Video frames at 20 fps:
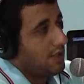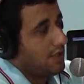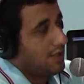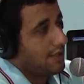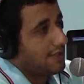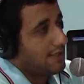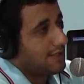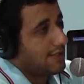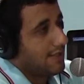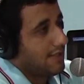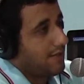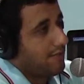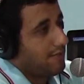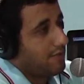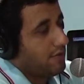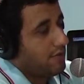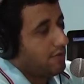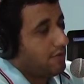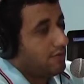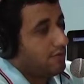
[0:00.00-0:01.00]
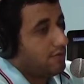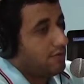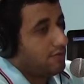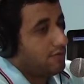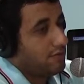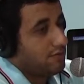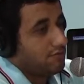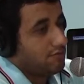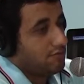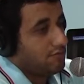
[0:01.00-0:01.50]
exam,
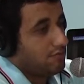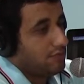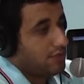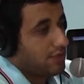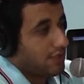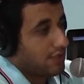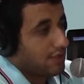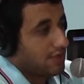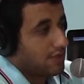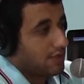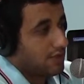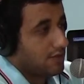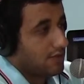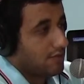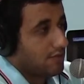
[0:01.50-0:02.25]
you just